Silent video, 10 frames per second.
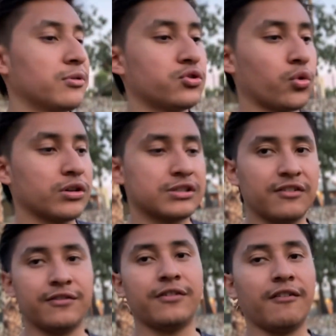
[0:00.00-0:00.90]
sources
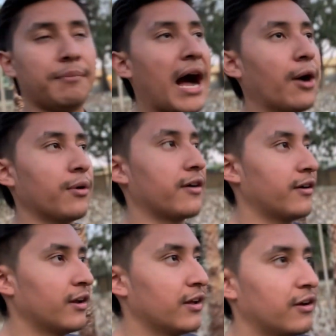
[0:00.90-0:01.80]
of power
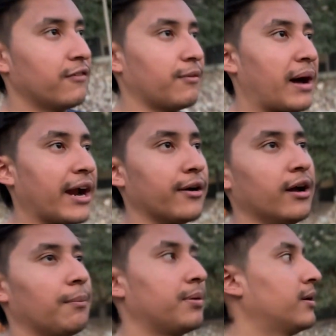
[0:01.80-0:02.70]
from higher
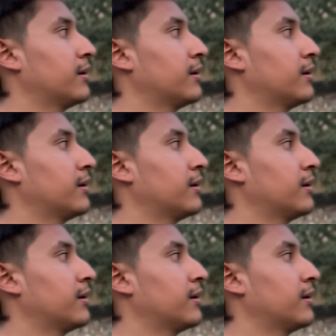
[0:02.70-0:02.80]
up,